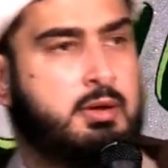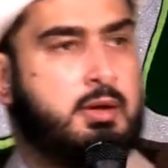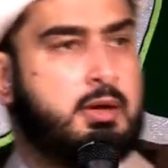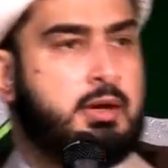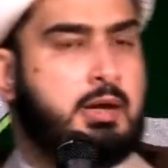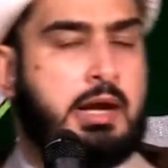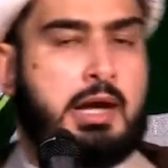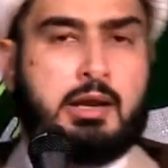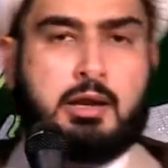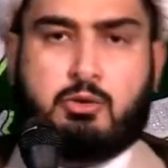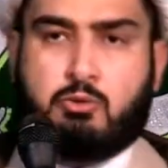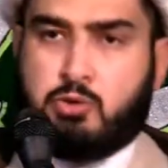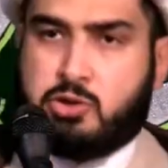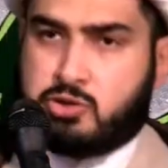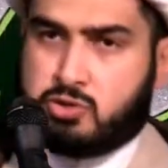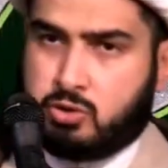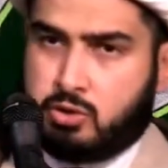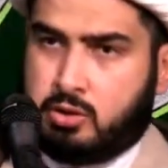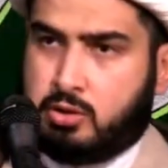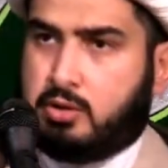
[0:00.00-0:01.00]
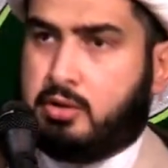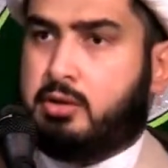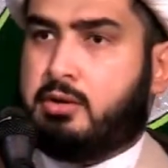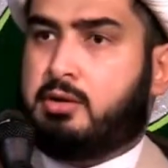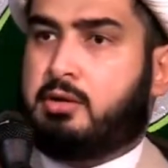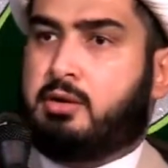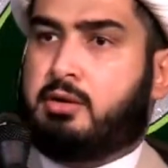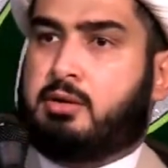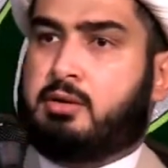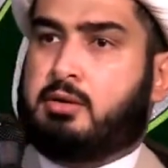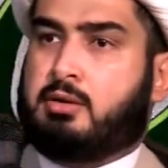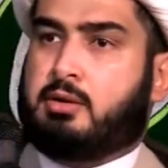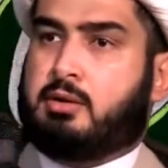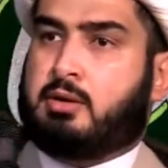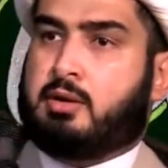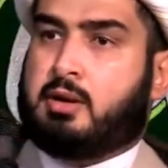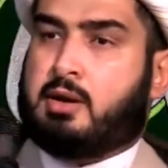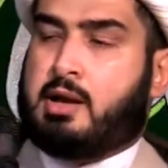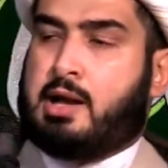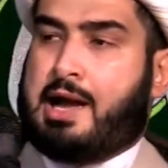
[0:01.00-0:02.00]
And in return,
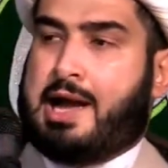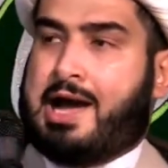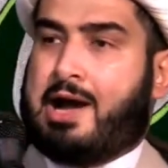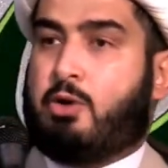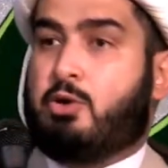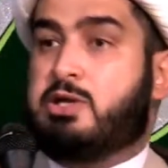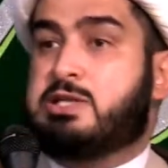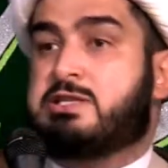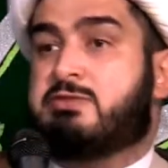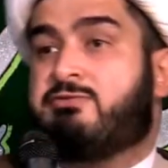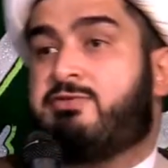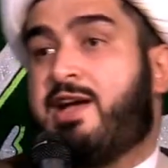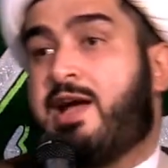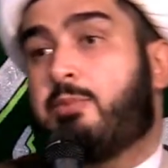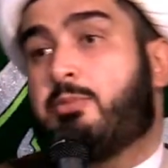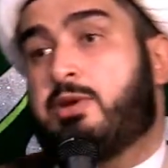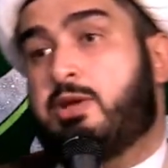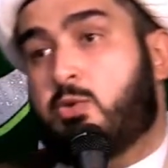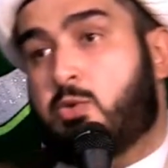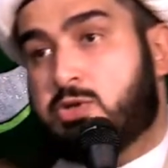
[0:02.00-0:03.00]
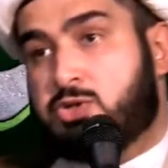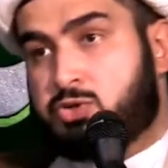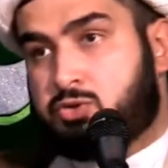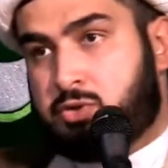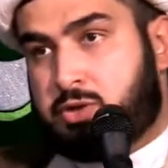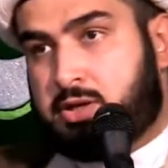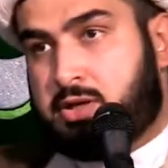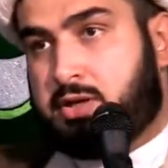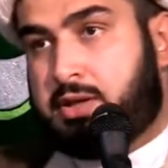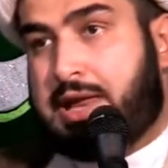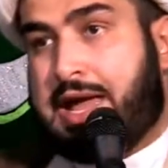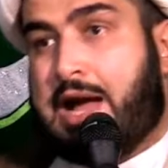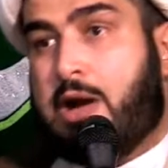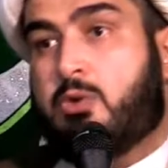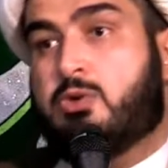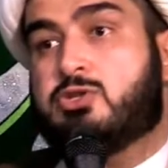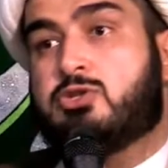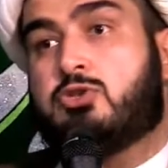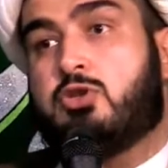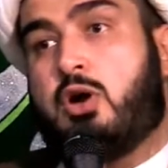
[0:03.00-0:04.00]
how his family was treated, how
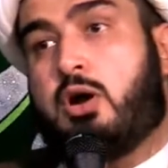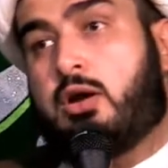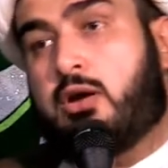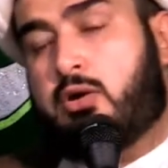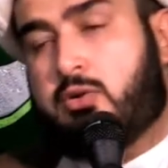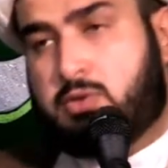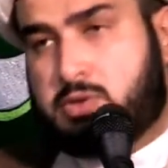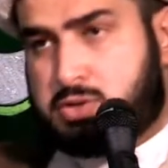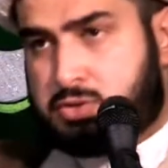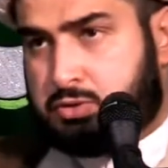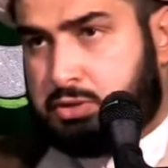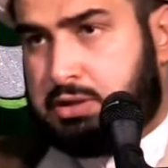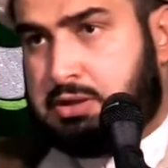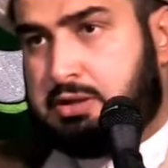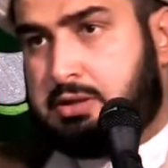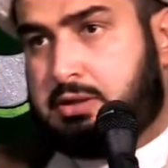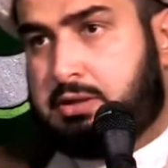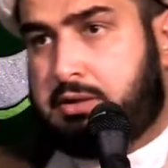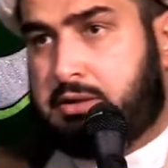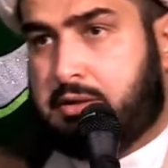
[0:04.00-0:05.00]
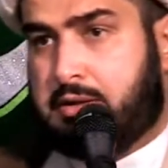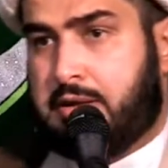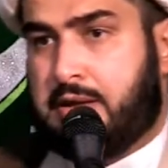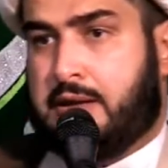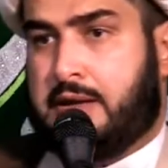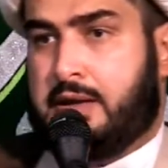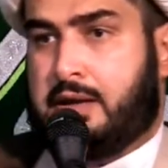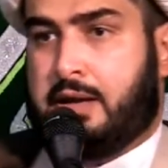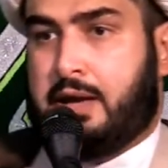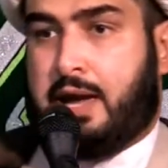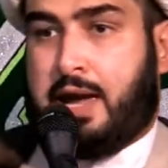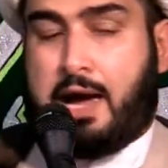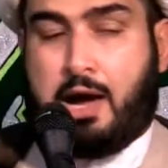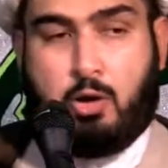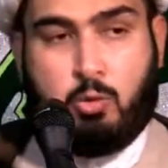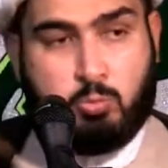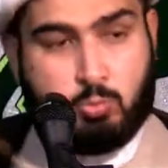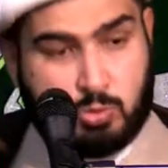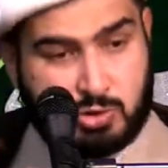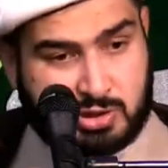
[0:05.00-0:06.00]
his daughter was treated, how
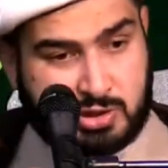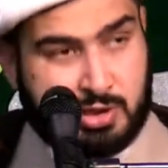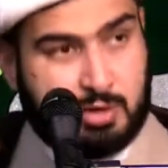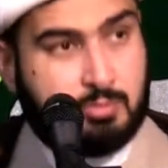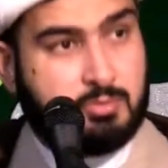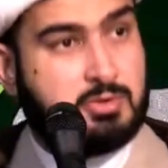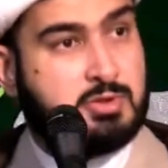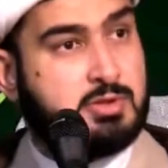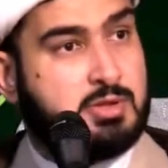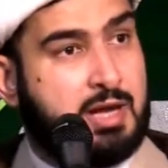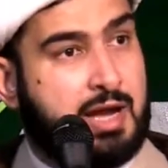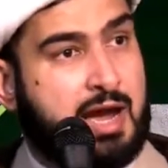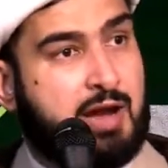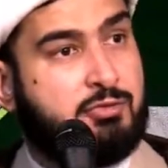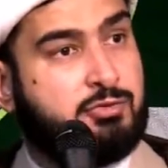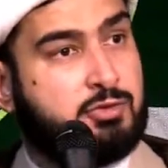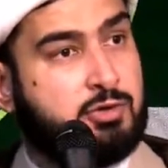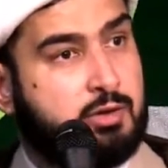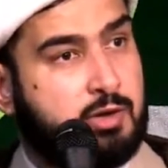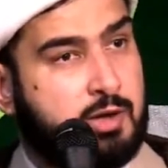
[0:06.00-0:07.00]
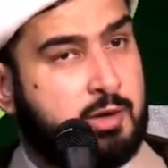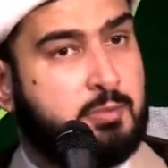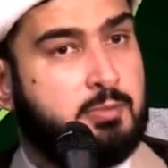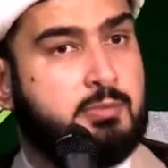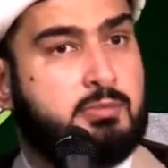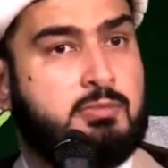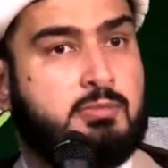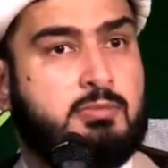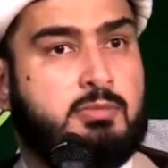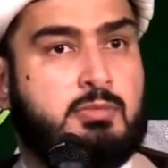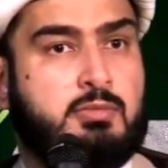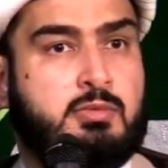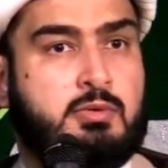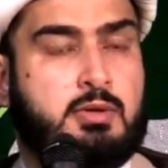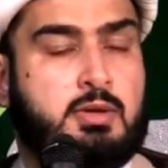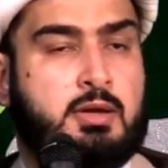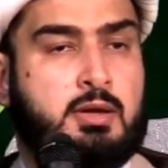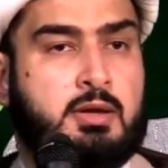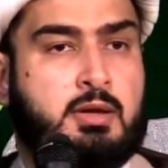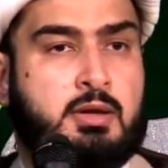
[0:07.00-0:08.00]
Muslims after him,
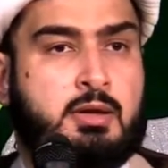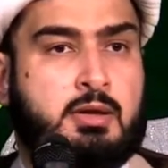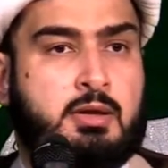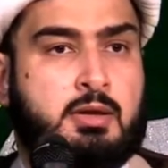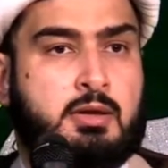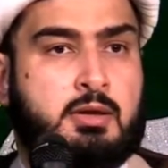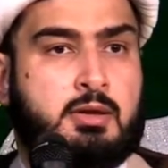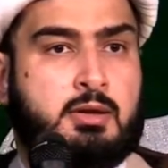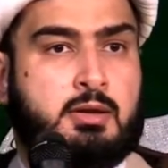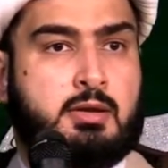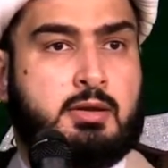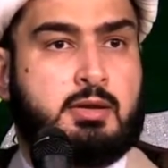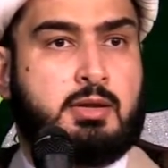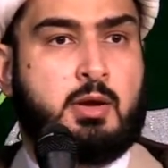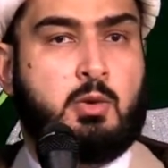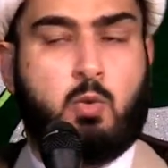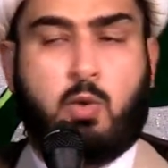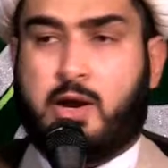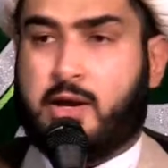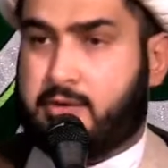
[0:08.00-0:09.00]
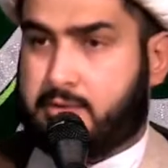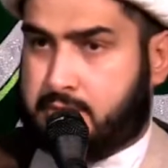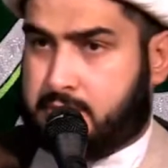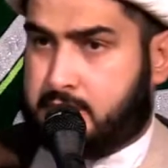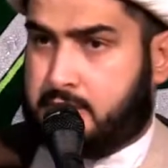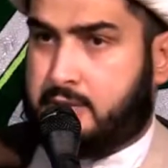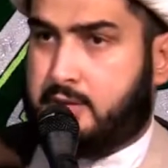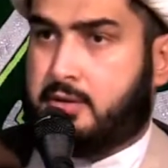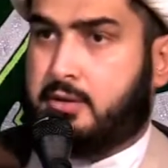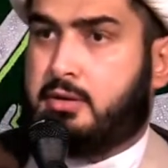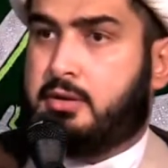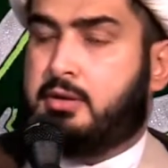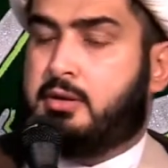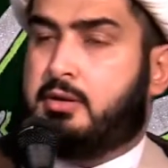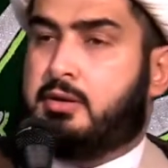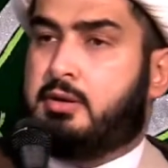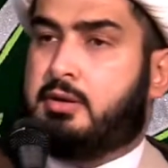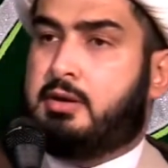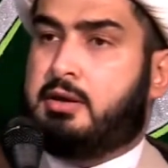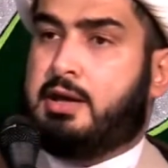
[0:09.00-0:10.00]
they went
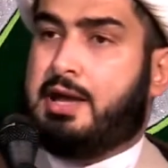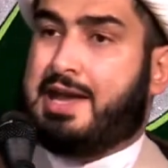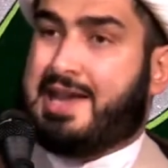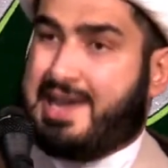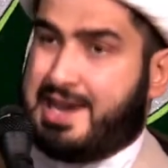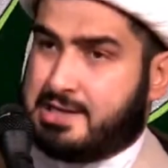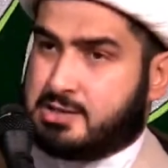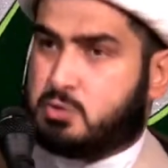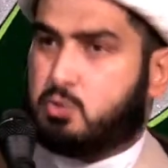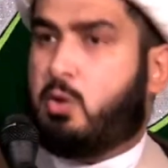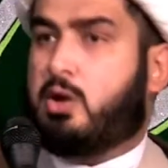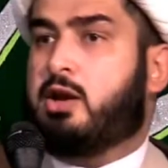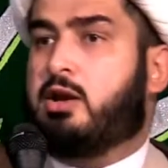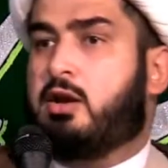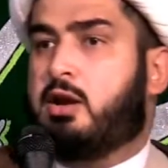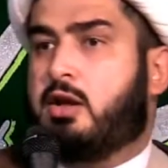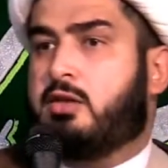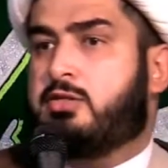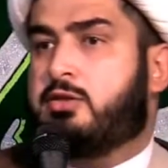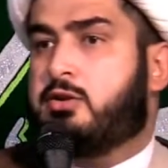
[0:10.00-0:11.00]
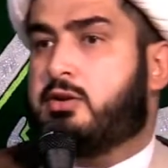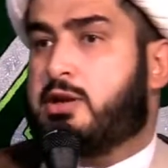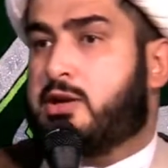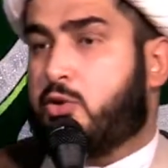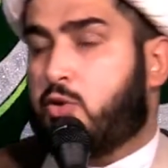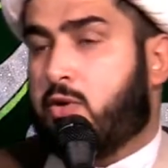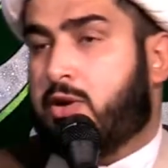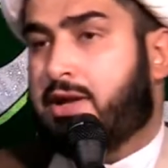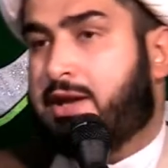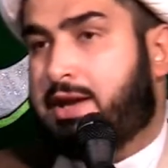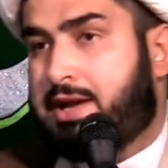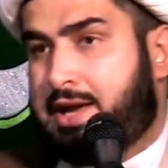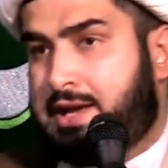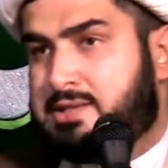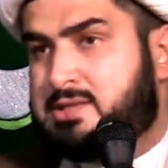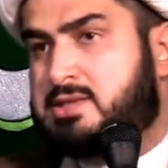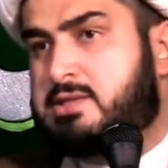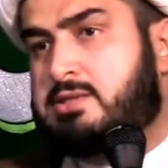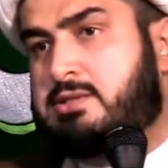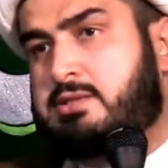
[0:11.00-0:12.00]
against one another and going
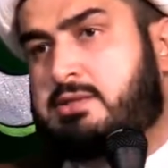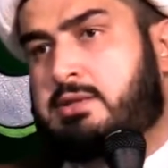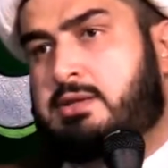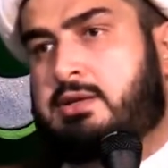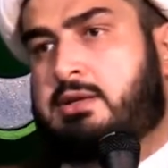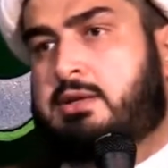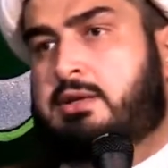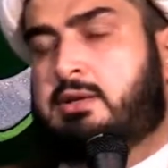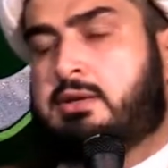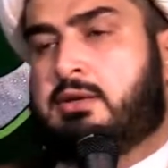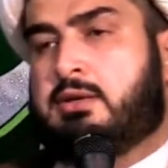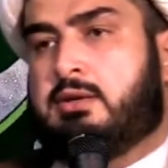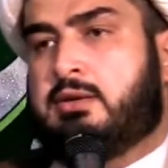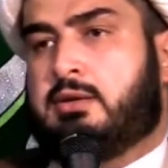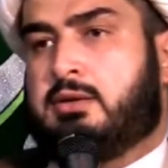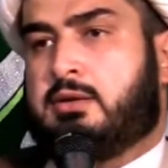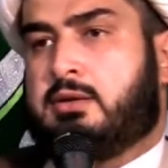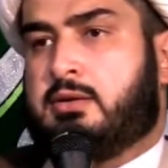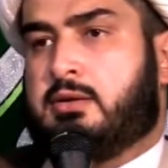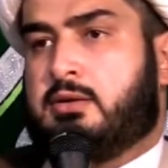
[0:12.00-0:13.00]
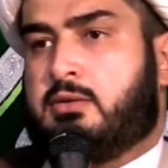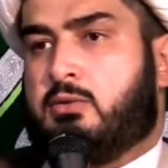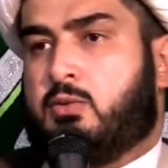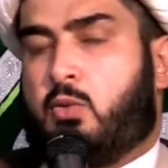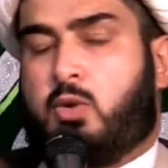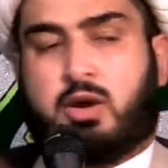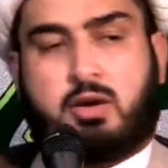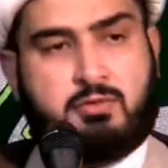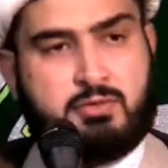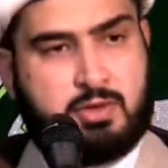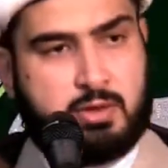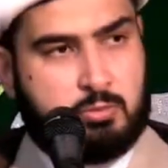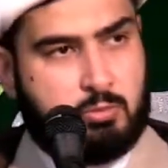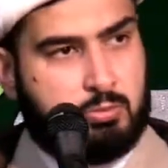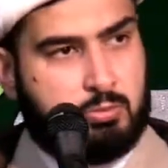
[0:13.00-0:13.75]
against one of the,